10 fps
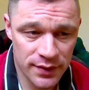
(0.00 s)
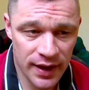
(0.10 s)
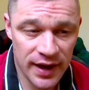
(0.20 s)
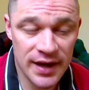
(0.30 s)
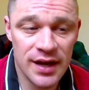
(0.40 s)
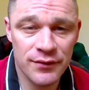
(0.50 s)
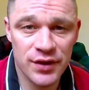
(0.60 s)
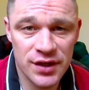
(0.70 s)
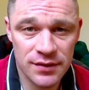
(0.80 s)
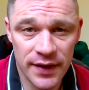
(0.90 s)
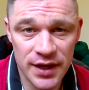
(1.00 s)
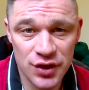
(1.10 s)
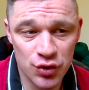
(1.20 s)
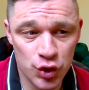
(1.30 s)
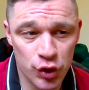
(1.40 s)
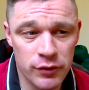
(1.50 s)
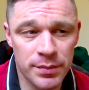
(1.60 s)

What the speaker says: that at 11 years of age, you should